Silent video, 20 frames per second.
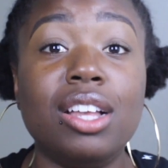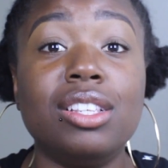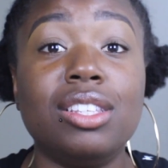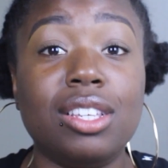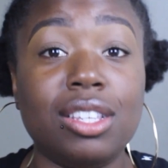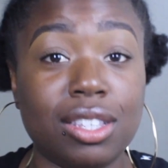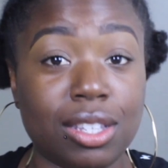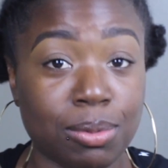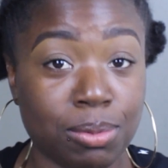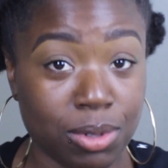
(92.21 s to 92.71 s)

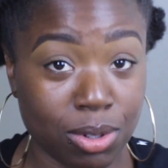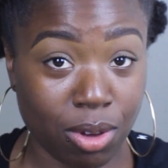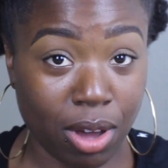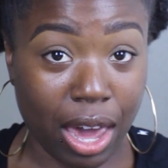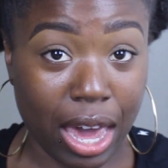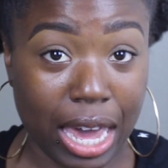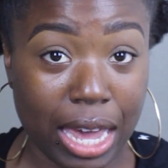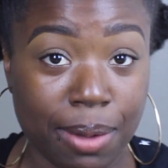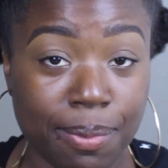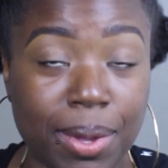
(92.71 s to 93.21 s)
to
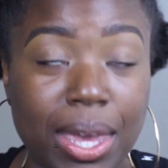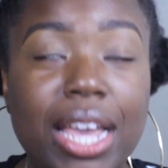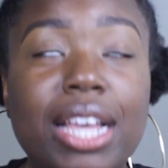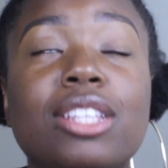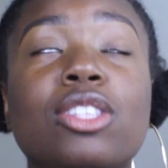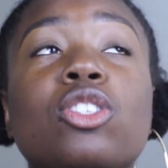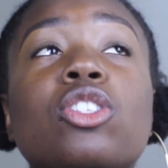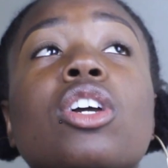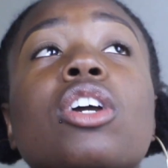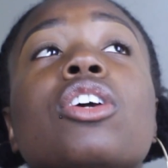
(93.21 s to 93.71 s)
subscribe
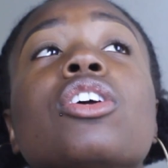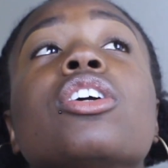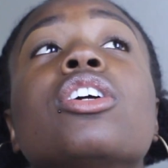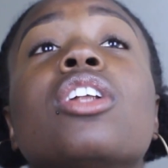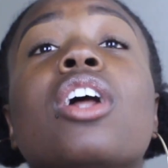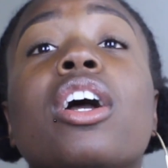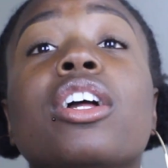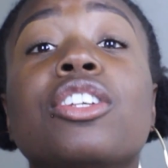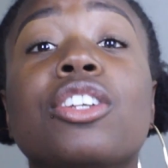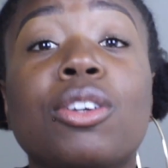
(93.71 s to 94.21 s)
and
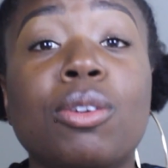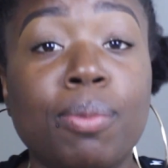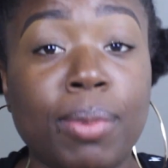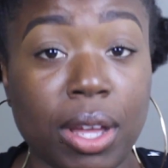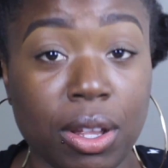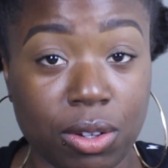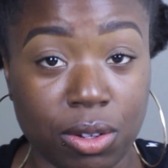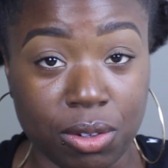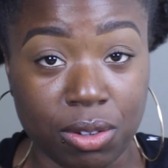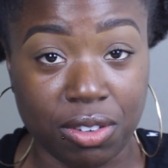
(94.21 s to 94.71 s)
turn on your
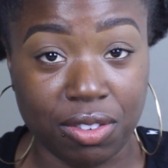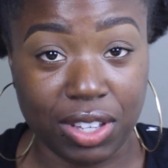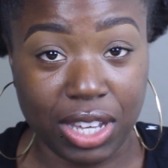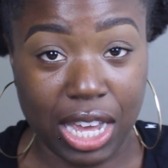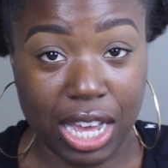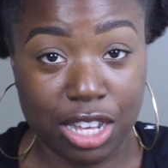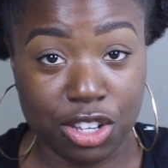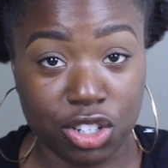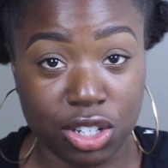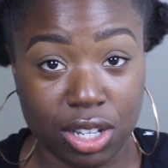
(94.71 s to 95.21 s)
bell
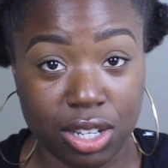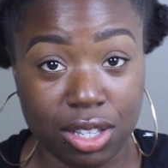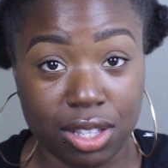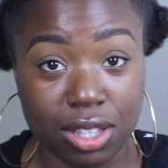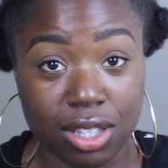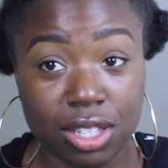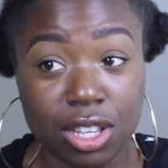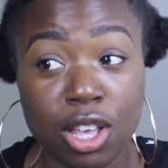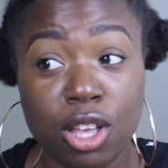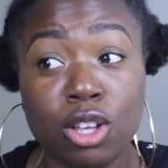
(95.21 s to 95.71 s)

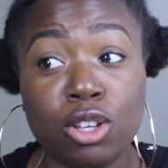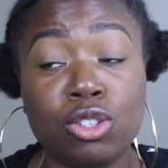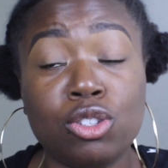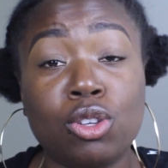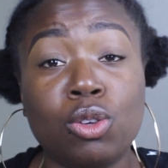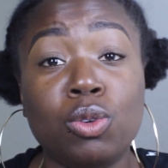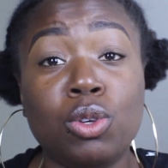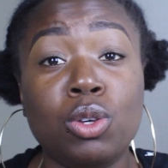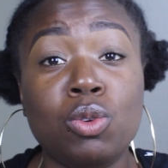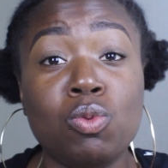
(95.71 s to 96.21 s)
notifications
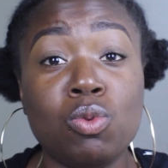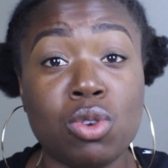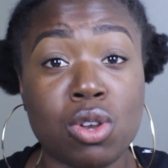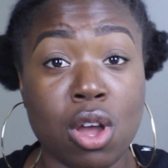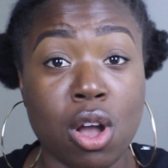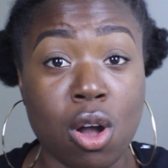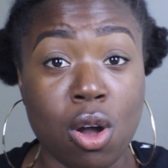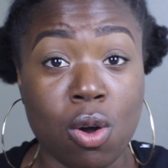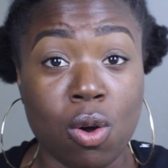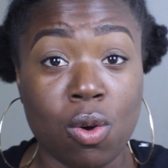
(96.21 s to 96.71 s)
so you
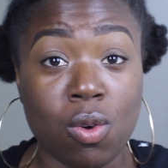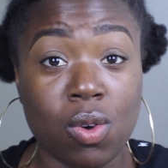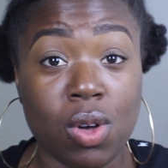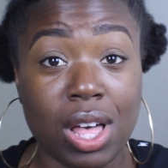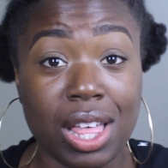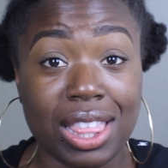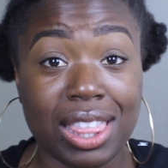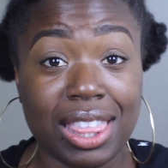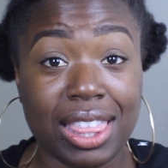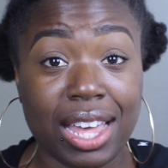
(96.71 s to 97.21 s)

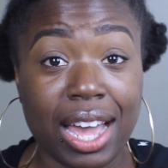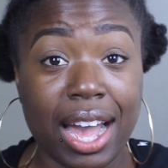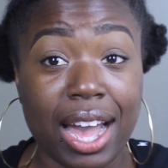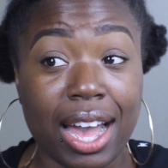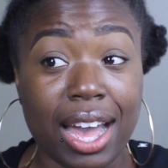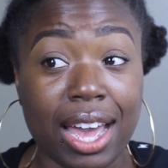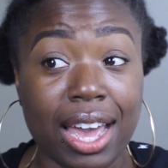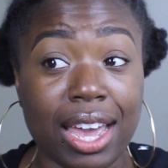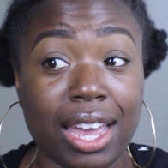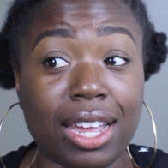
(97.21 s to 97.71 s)
know
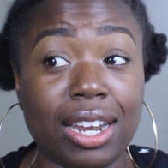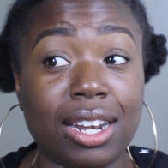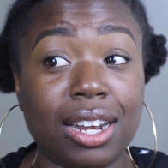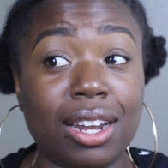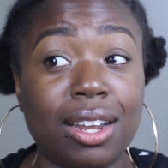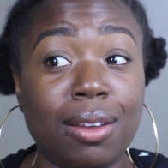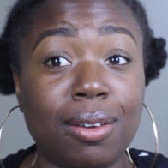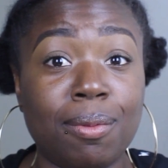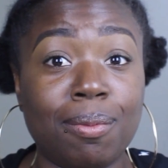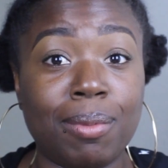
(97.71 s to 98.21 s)
that
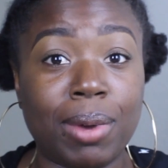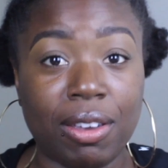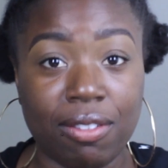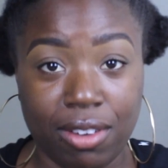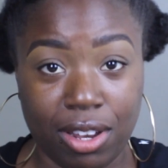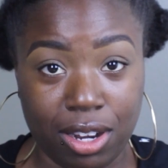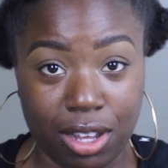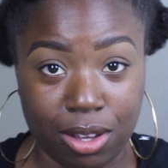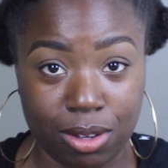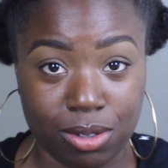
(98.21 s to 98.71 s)
my
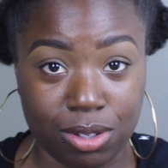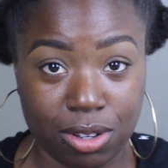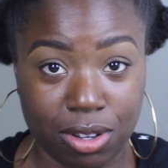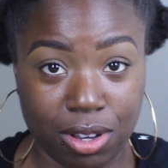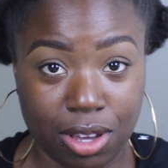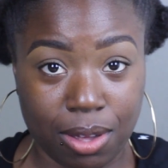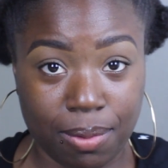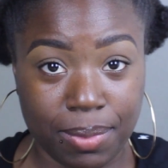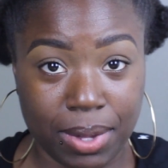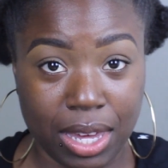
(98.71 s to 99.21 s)
videos are
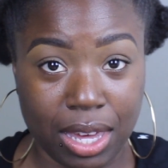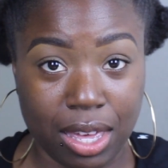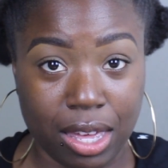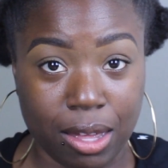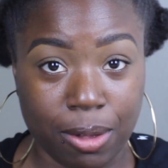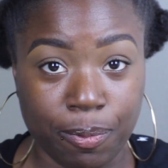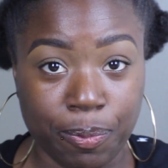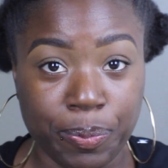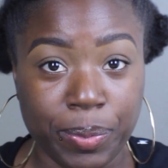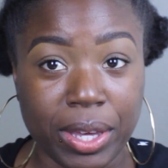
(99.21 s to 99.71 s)
coming
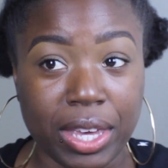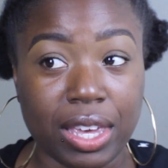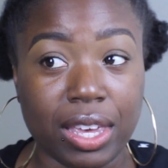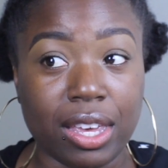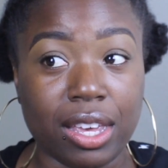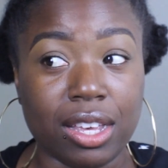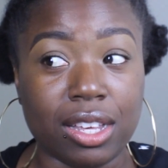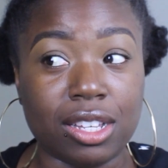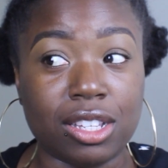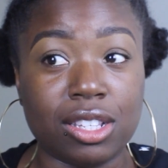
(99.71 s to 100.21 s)
up,
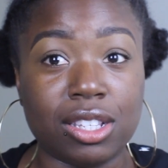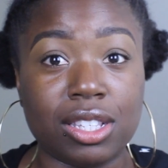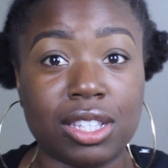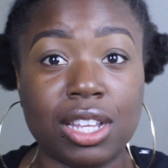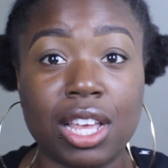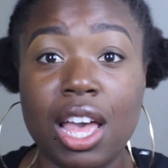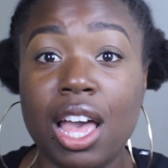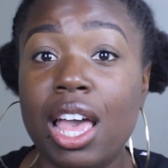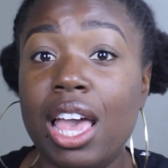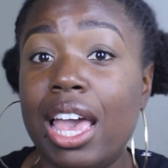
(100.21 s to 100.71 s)
because
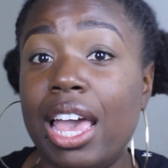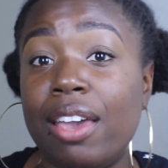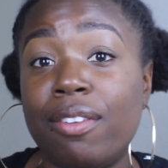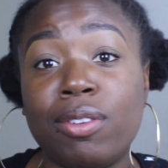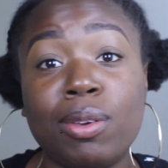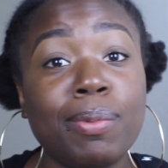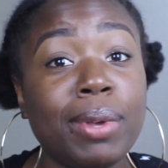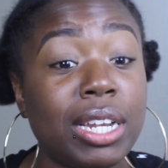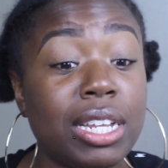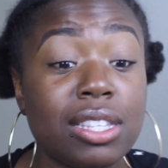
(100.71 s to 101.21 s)

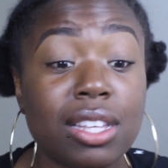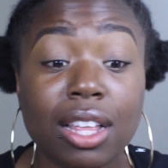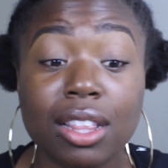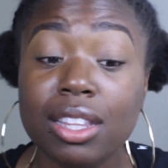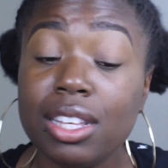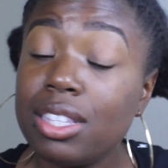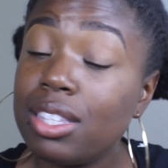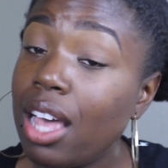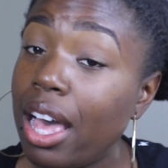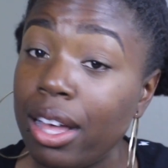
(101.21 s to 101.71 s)
everybody's on
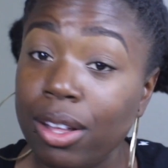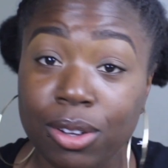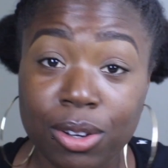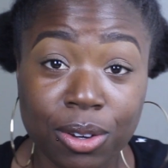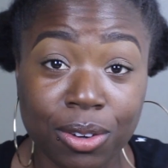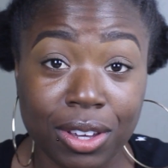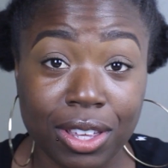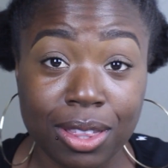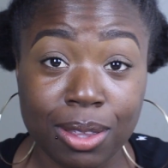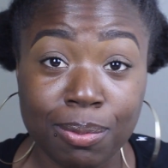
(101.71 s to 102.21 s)
this
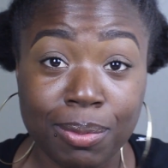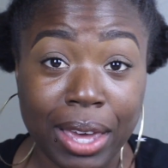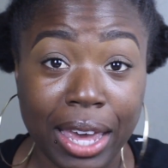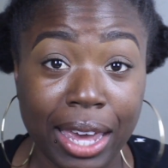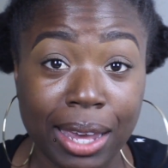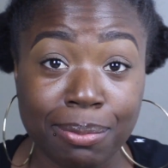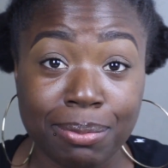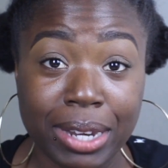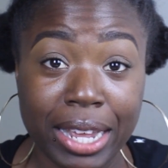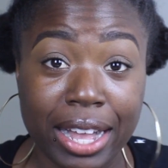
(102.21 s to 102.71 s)
algorithm
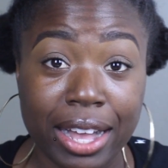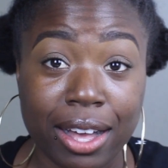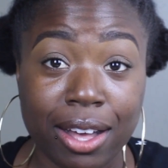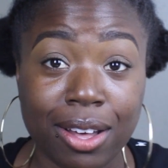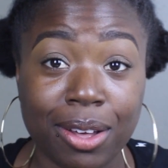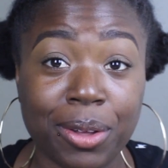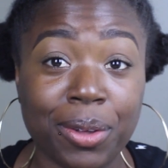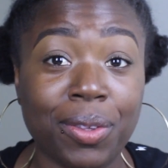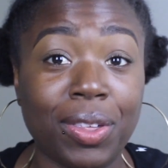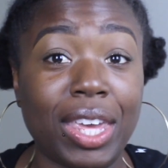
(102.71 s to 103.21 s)
hype
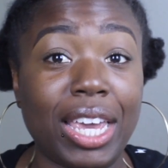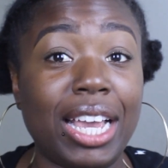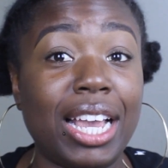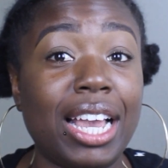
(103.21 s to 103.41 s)
now,